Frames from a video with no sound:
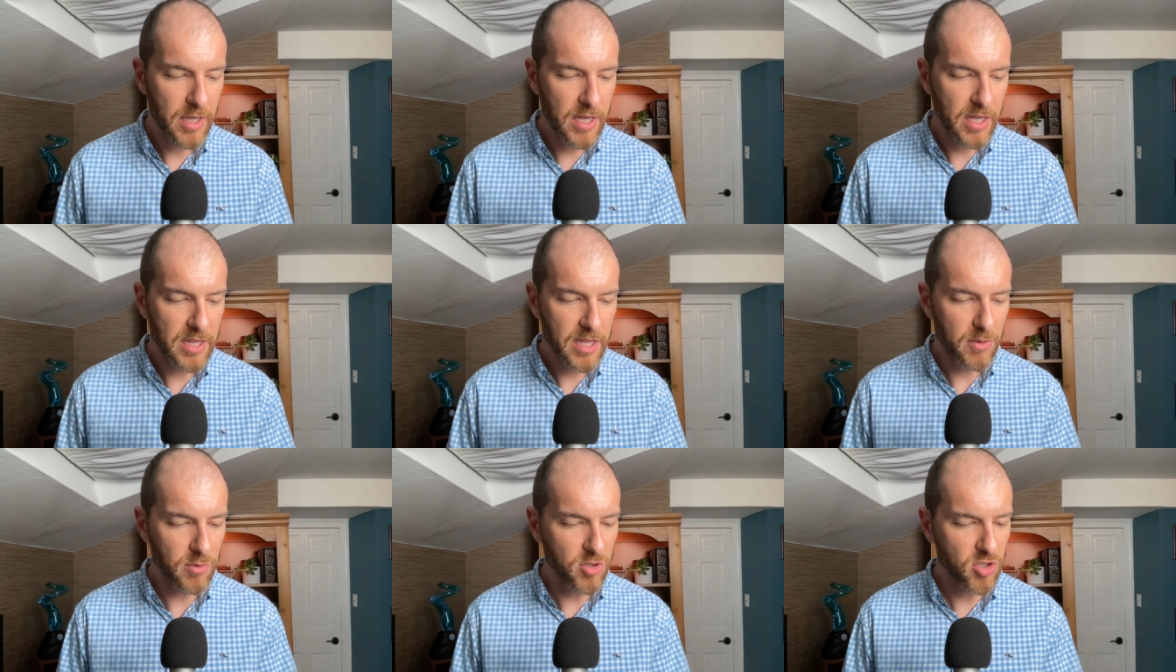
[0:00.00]

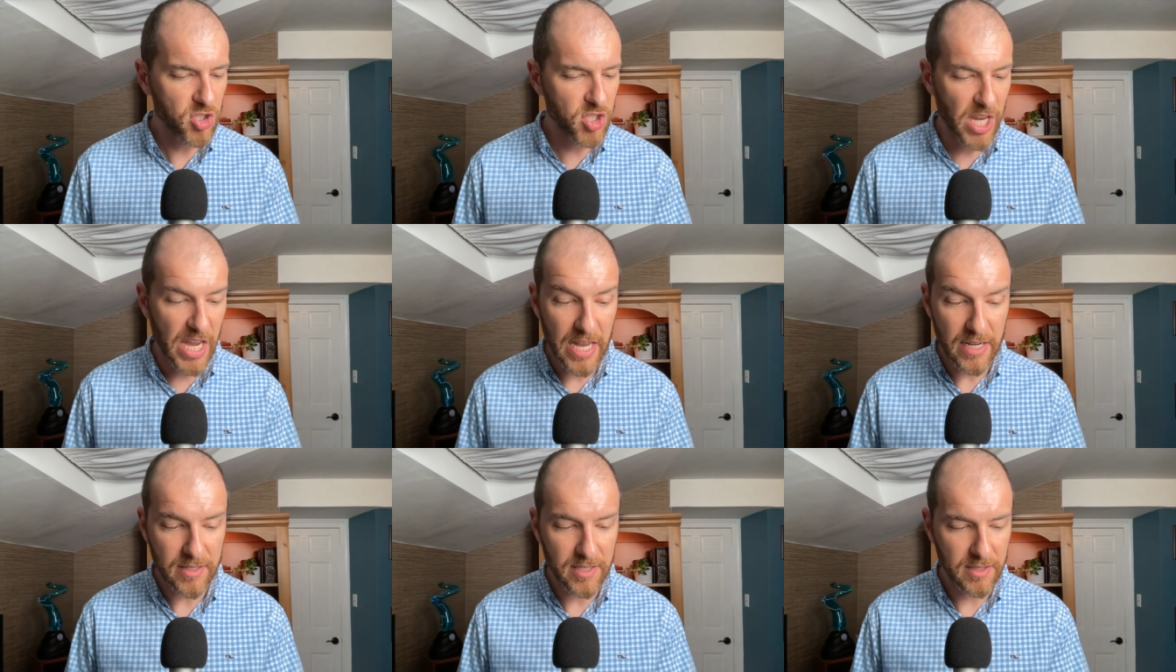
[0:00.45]
They were
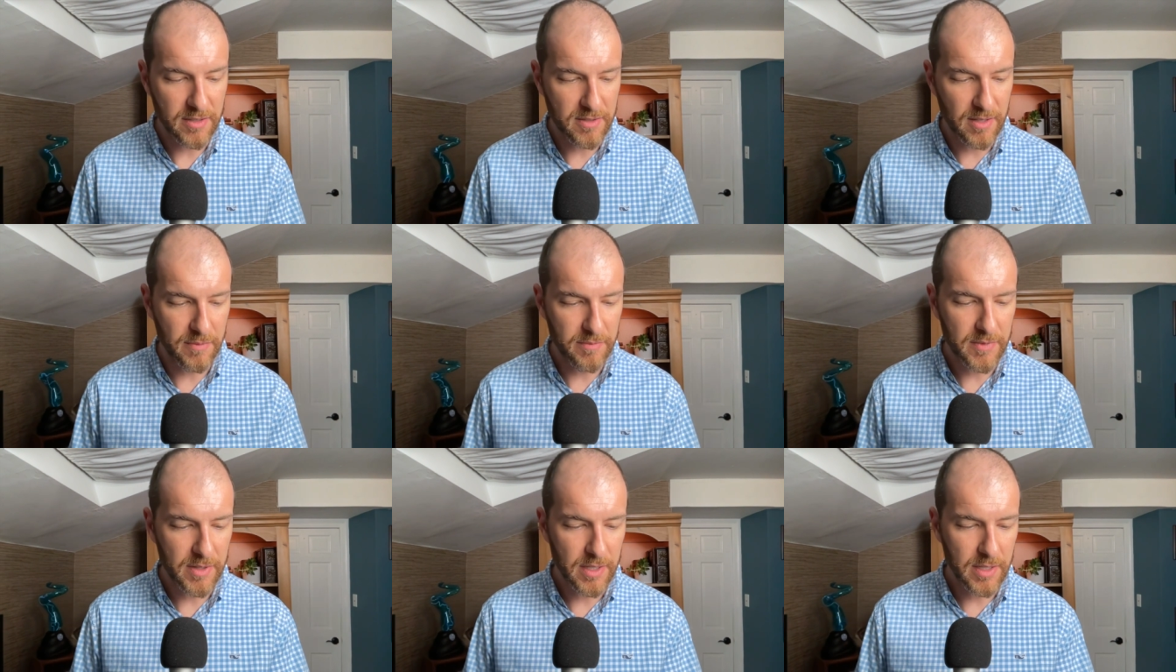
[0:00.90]
chanting
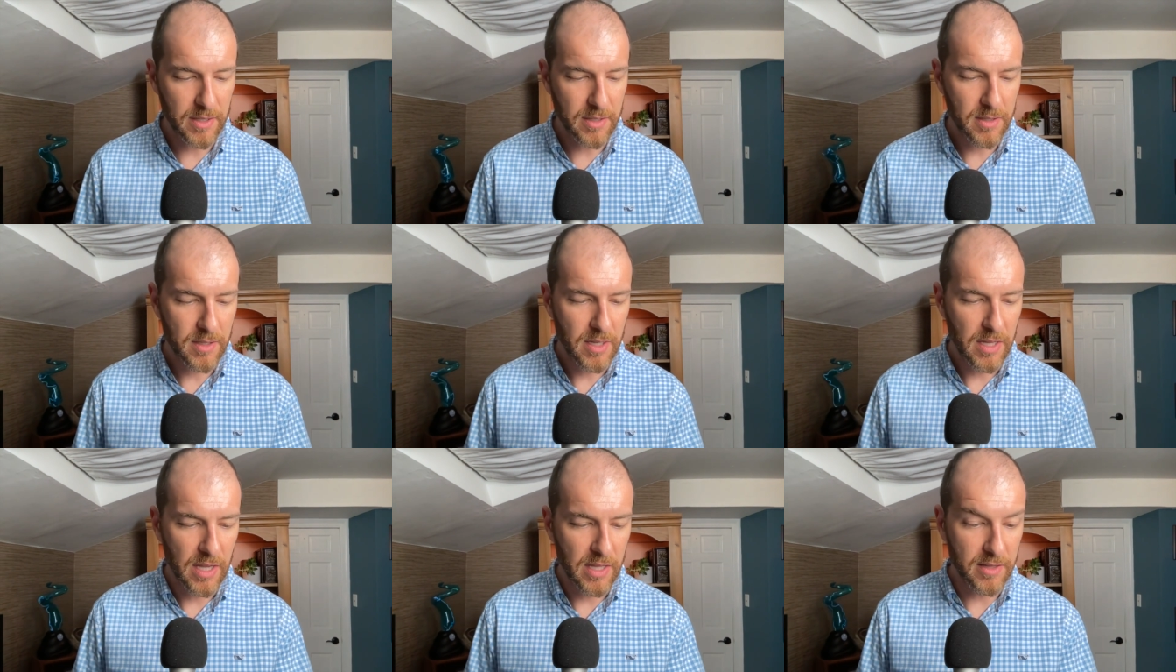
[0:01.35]
something,
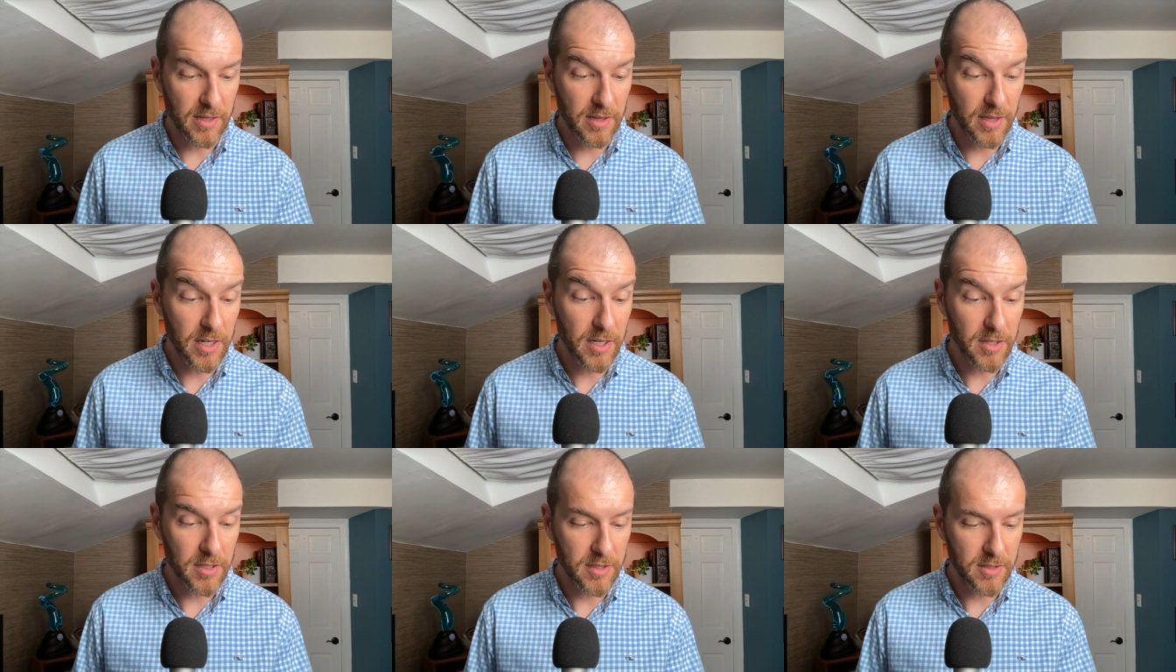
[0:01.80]
and the
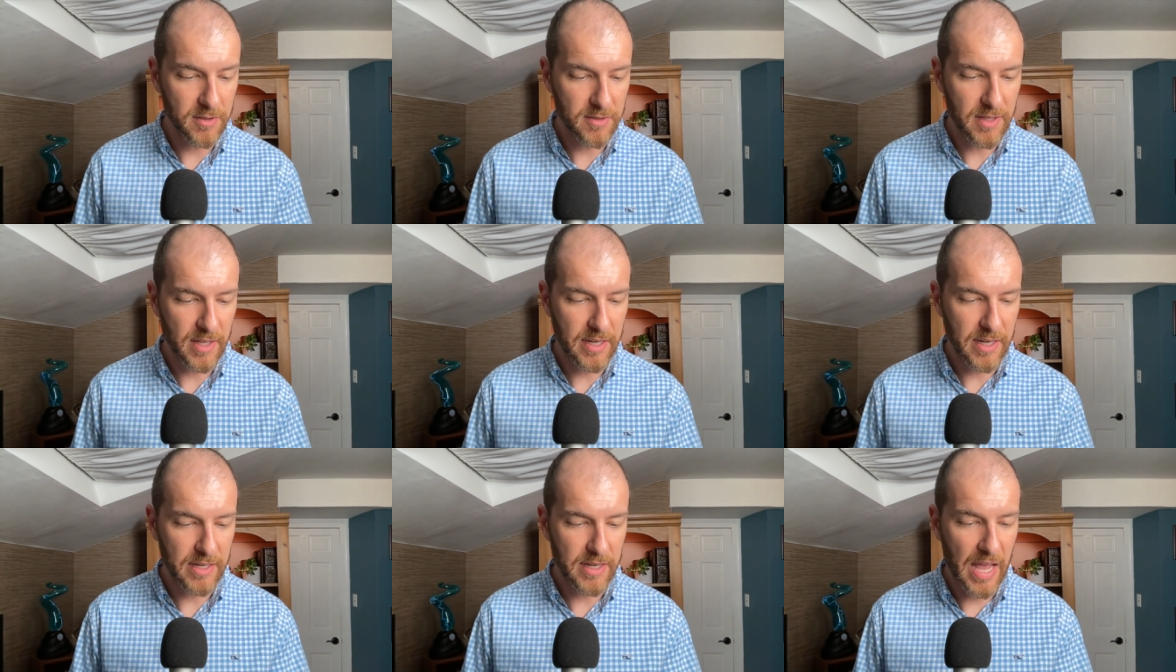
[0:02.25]
little ones
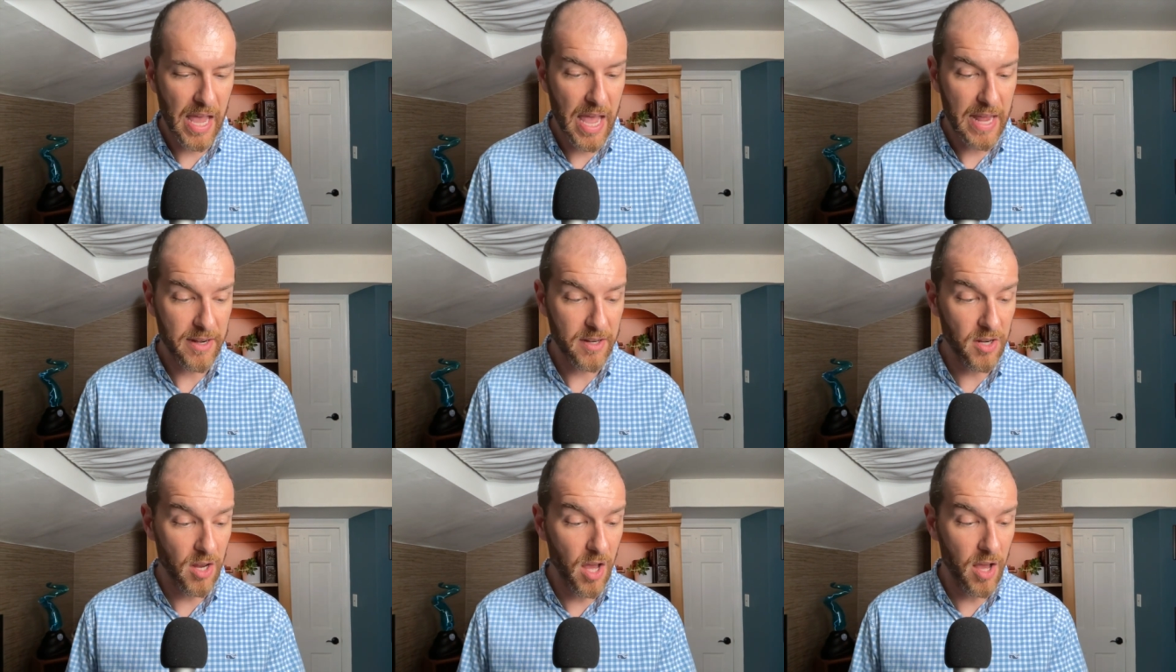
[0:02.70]
that had had
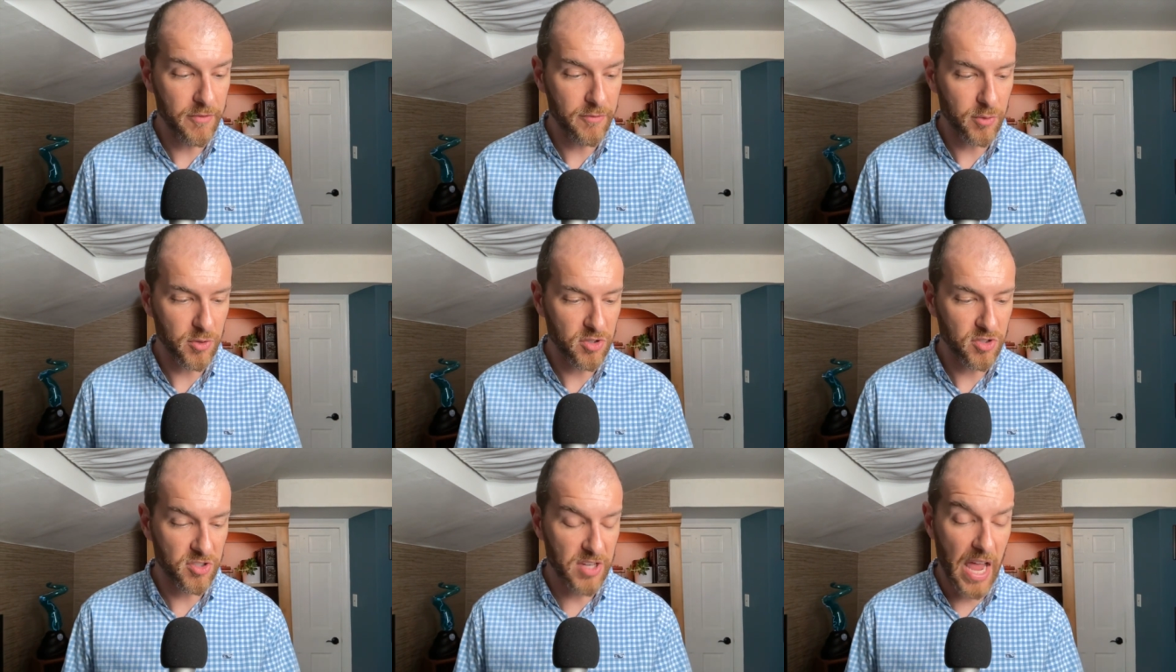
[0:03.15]
enough were
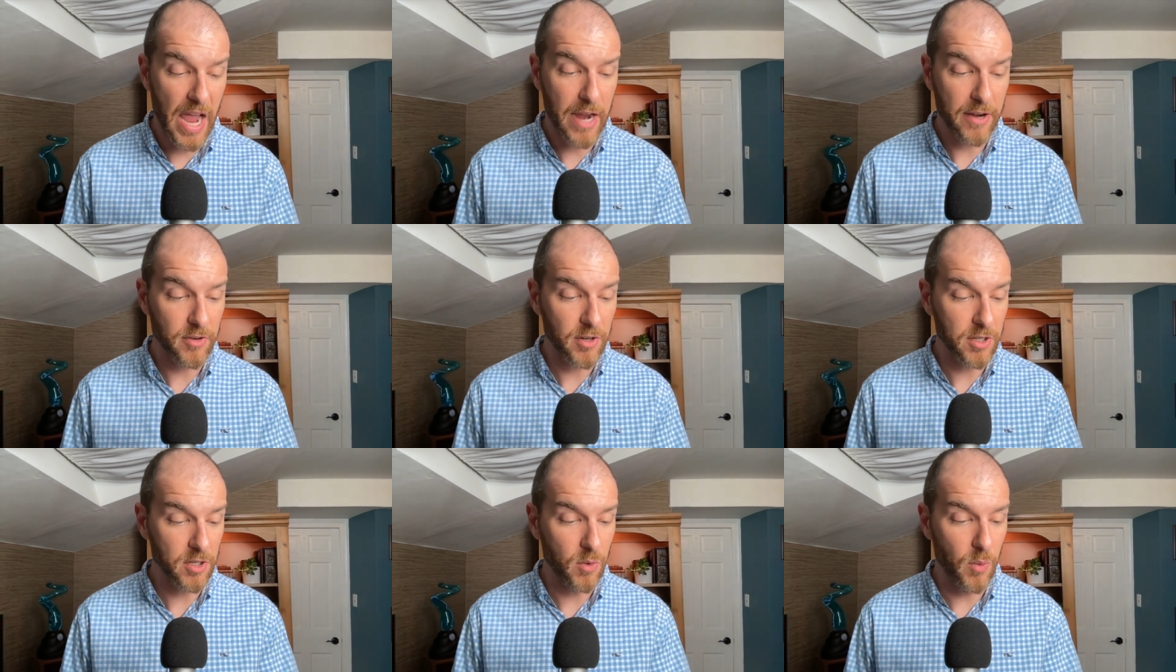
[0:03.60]

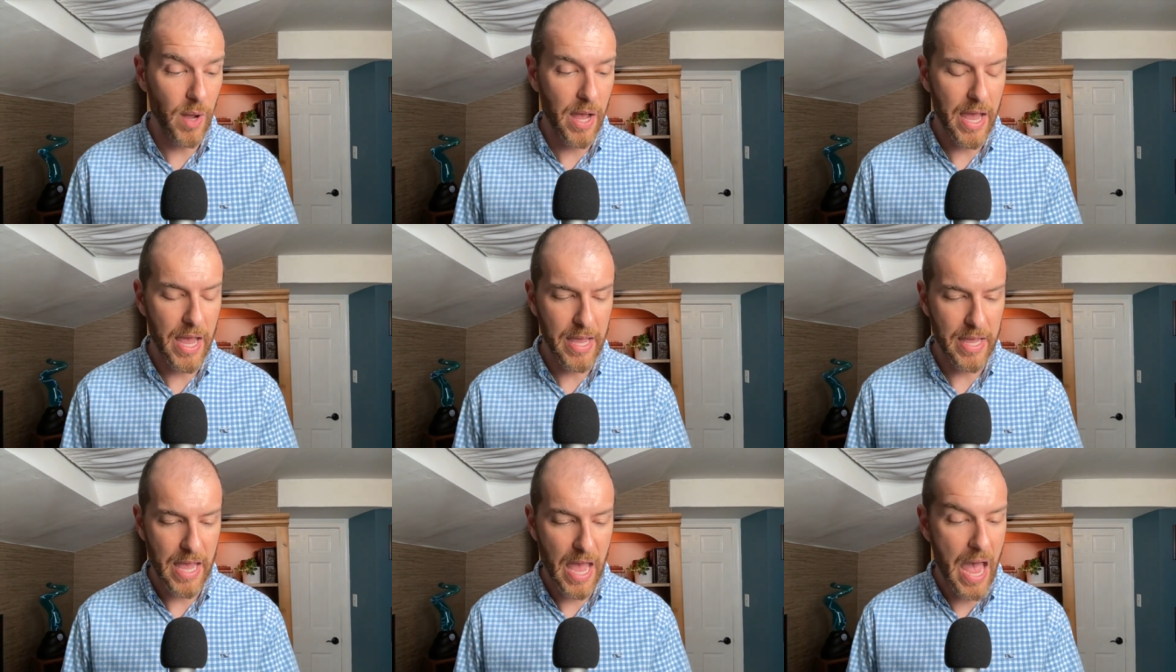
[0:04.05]
staggering
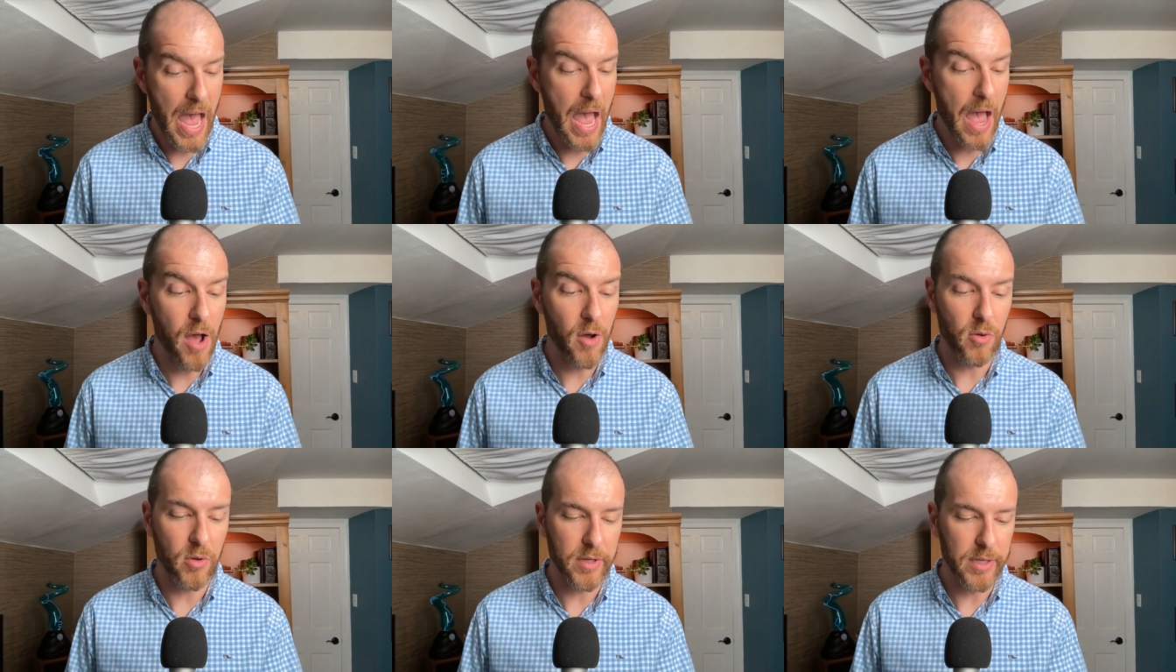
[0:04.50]
away,
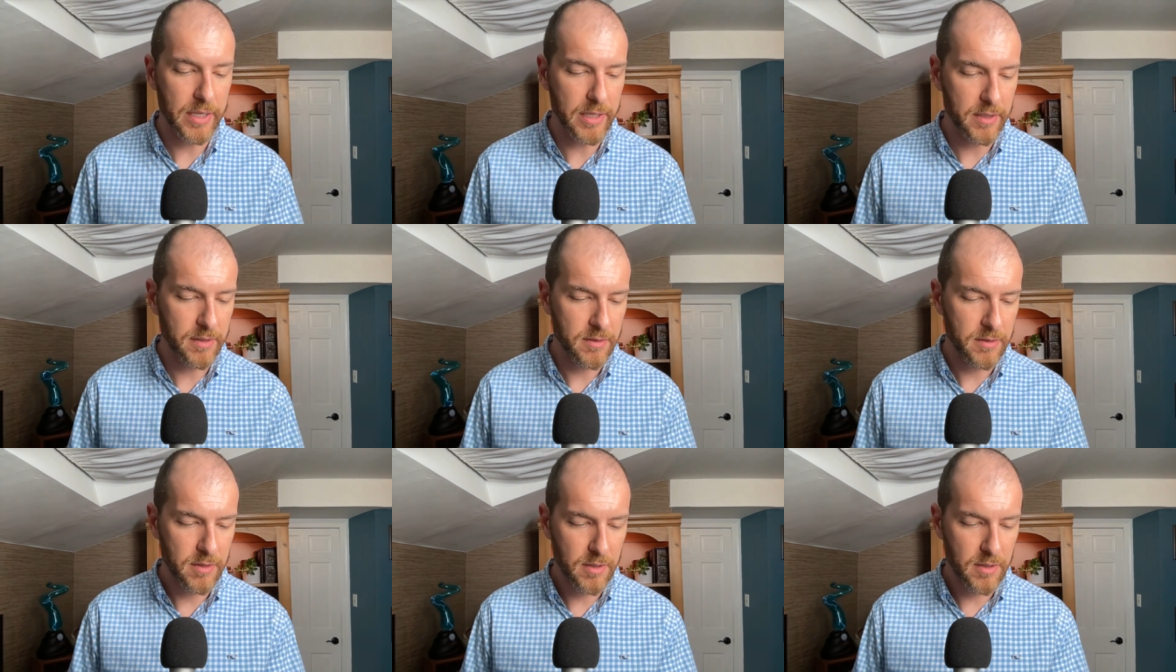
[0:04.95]
howling.